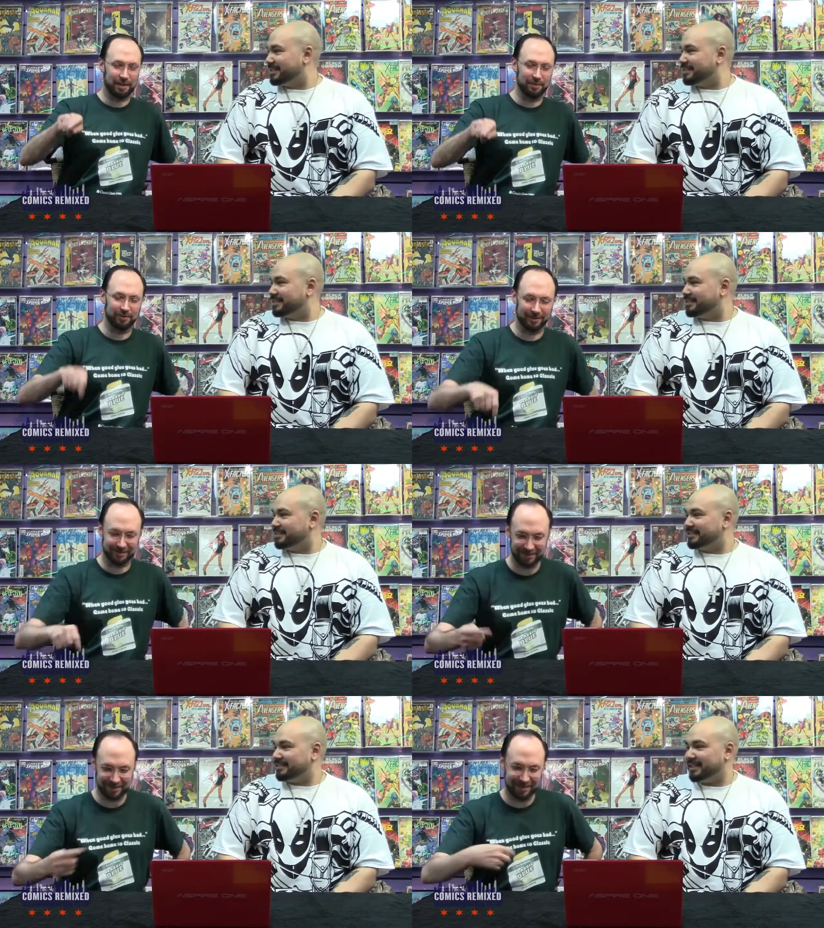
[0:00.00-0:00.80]
Speaker 1: my
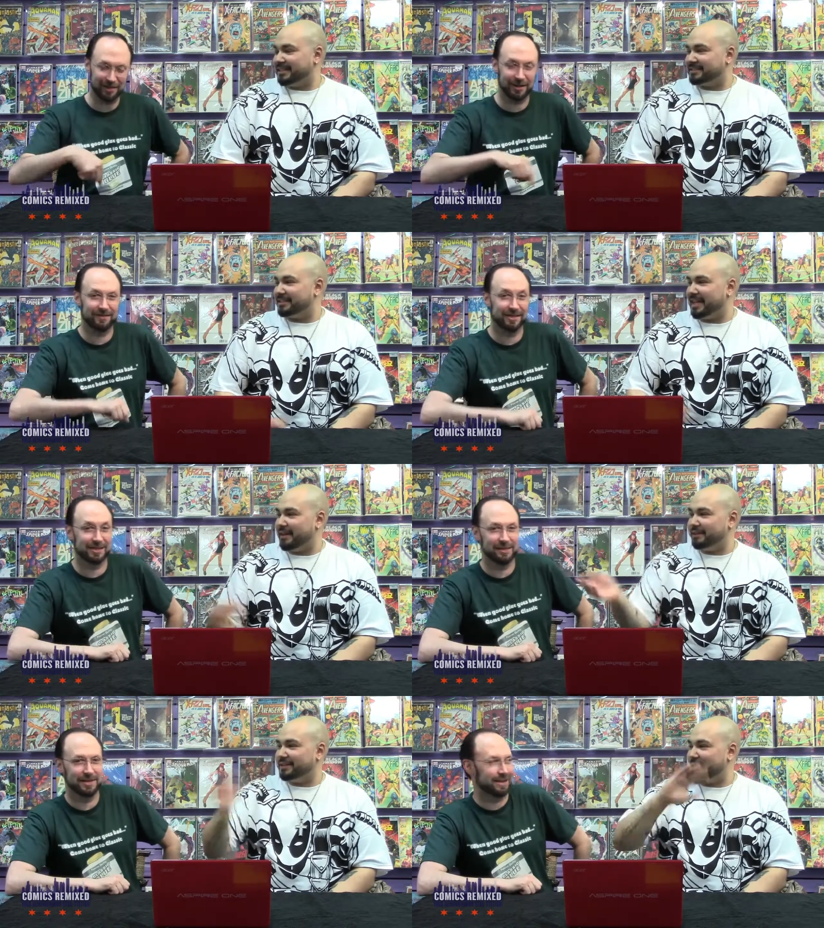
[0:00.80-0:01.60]
books, and
Speaker 2: then yeah, he'll have to
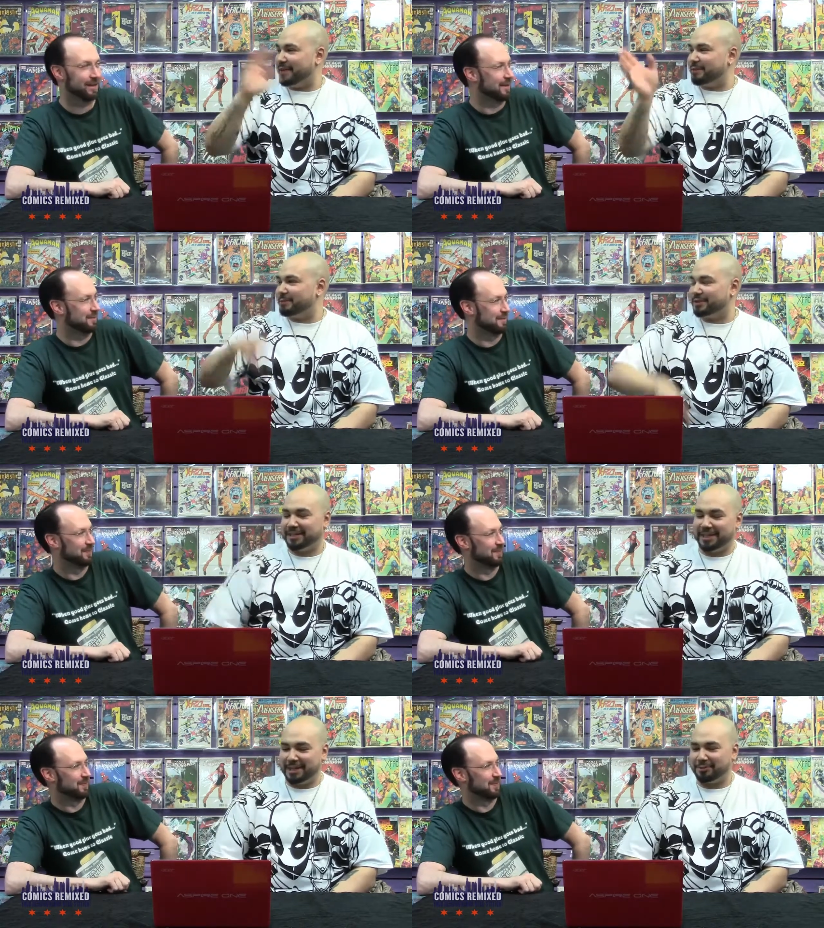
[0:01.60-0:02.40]
David, see me again. David was
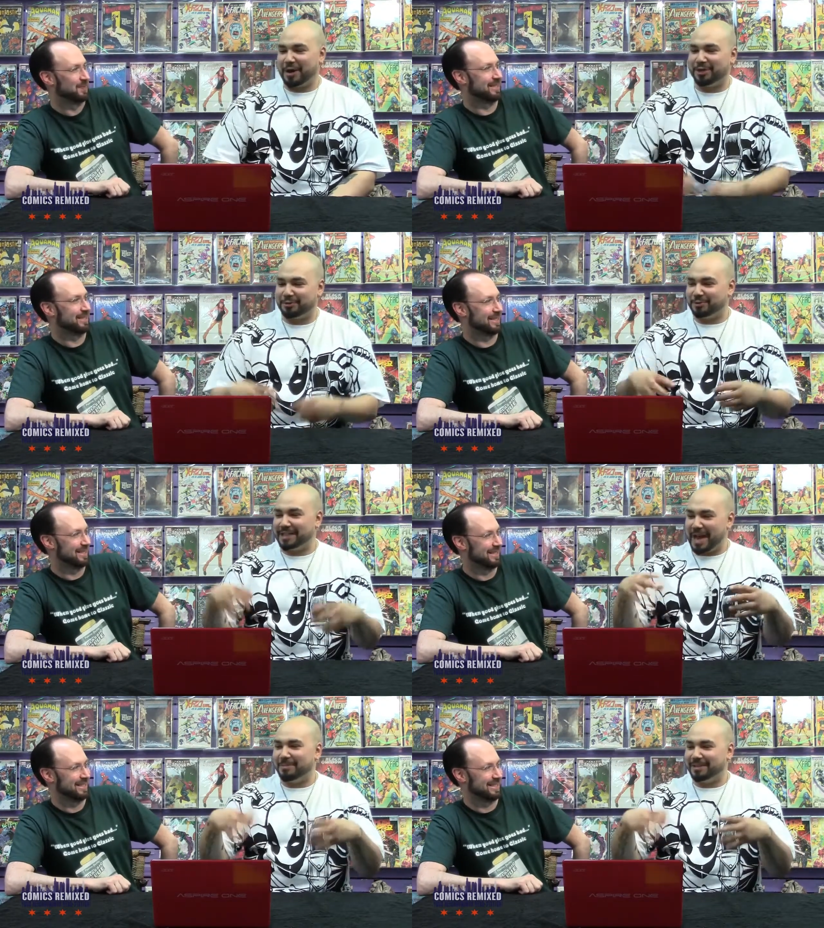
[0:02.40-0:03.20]

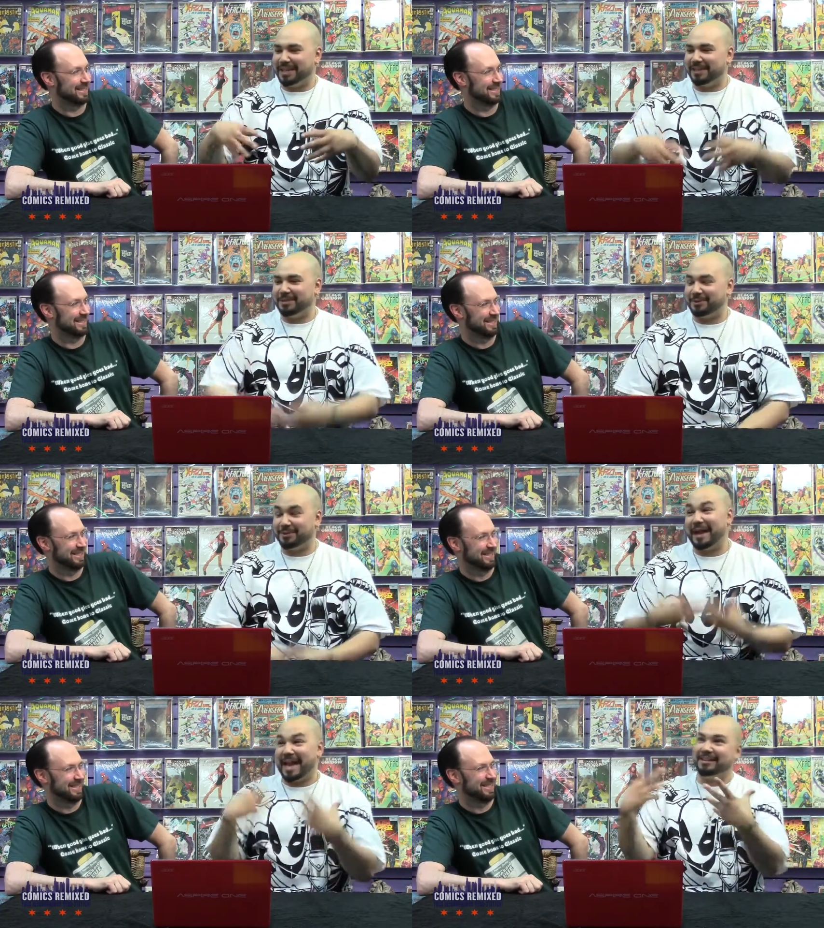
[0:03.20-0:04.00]
contractually obligated to be,
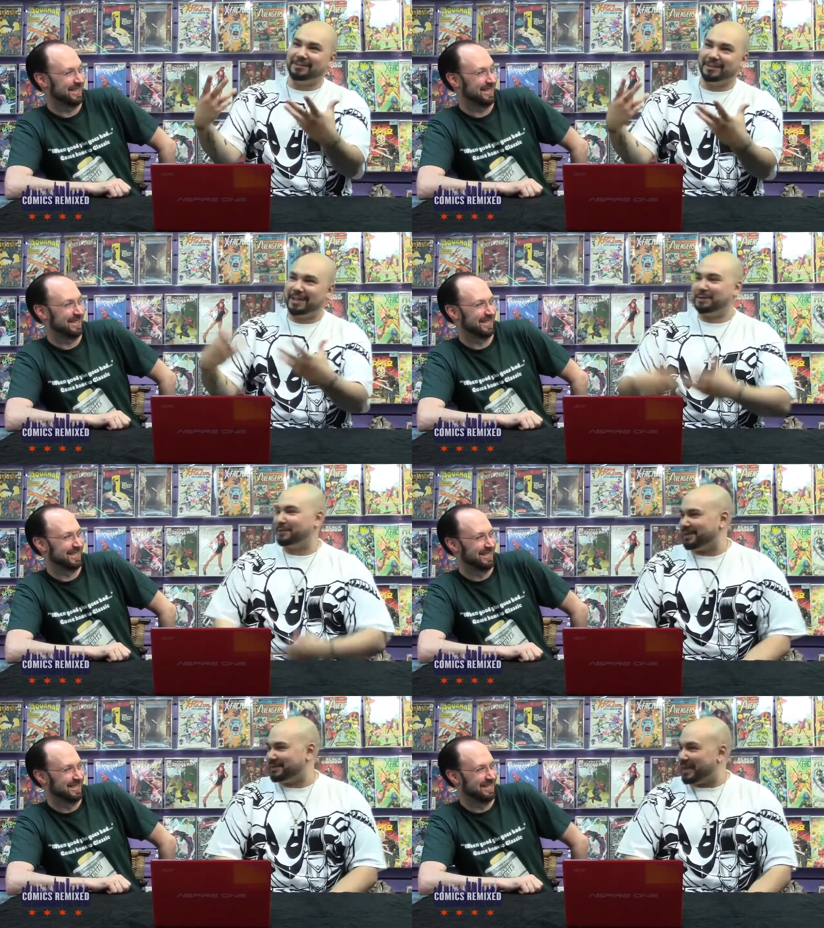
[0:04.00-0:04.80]
so I had to look at his
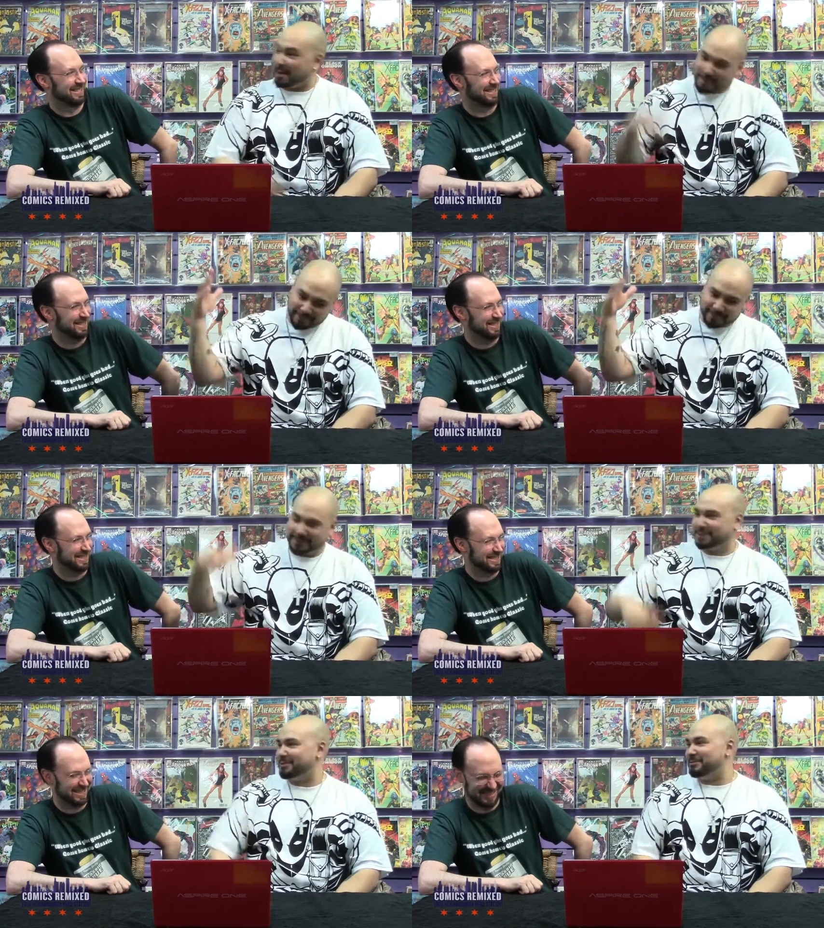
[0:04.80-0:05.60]
face. I don't have to
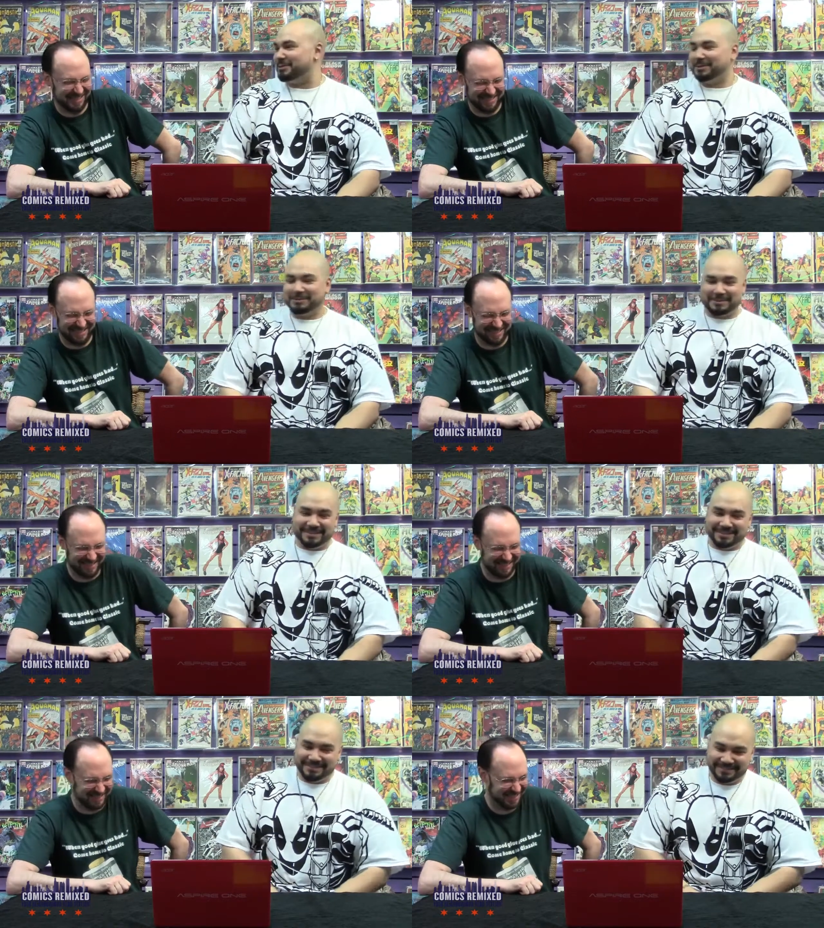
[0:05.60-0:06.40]
look at you.
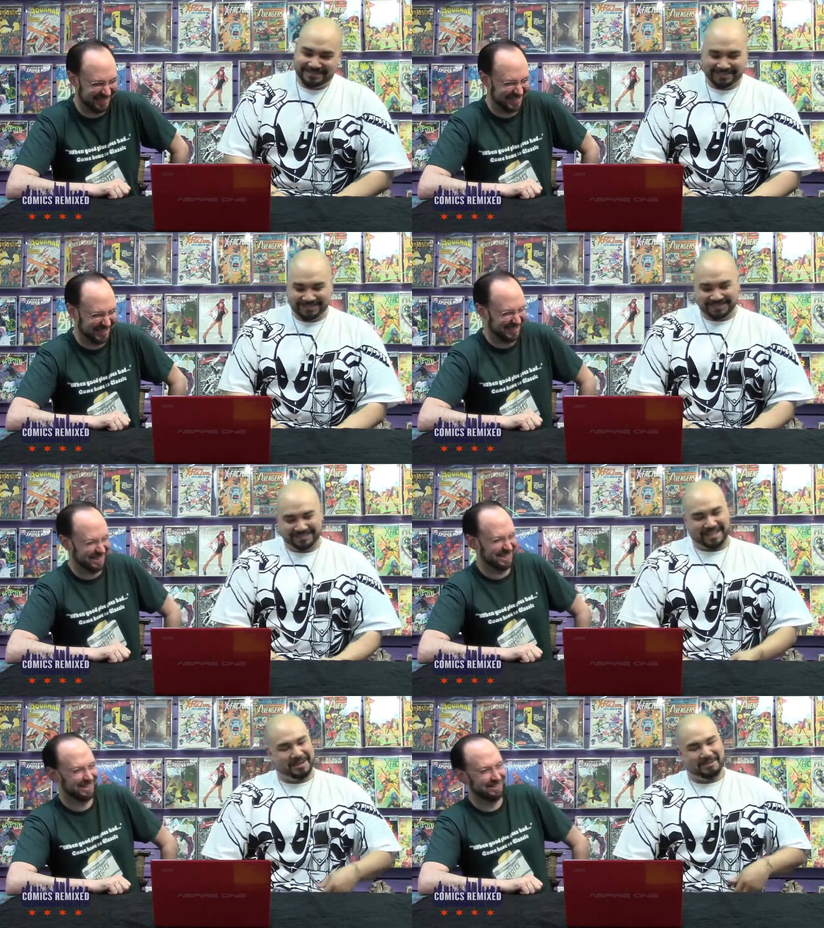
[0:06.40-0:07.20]

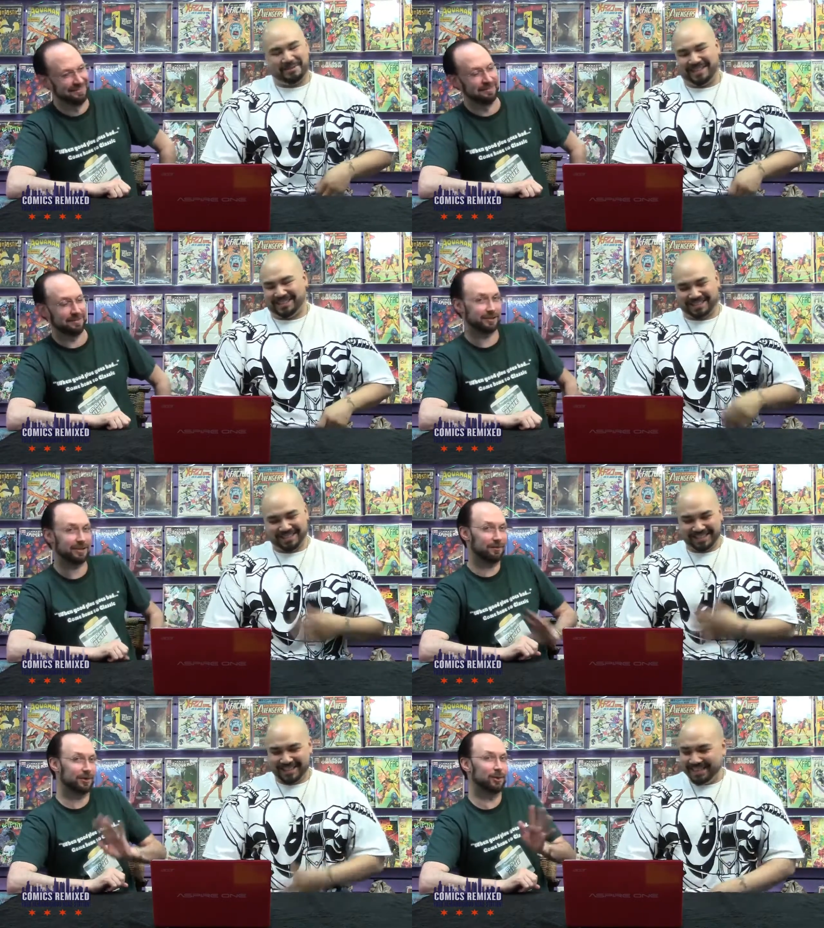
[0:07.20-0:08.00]
Anyways.
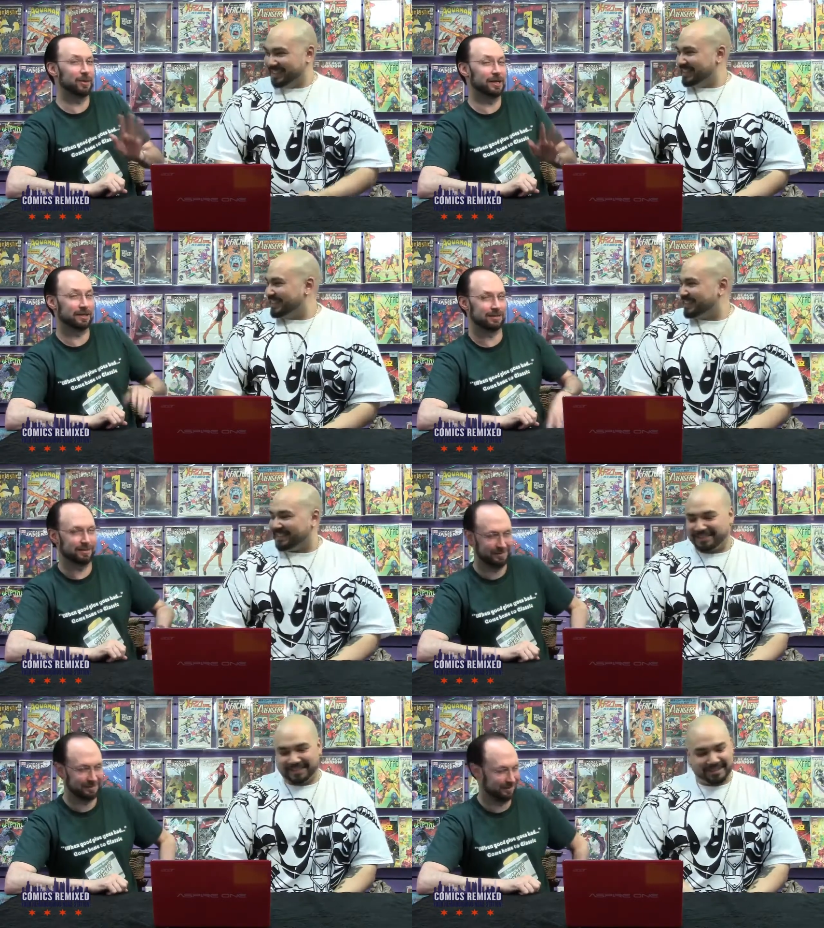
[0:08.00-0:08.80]
Just every two weeks.
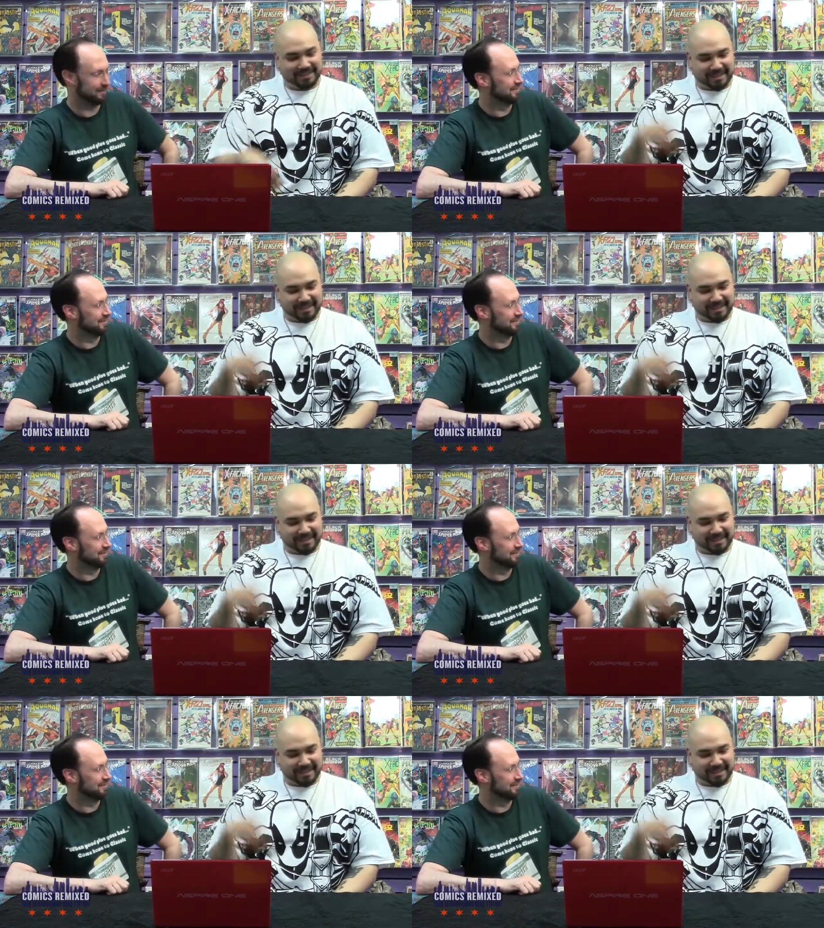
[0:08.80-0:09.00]
Yeah, that's,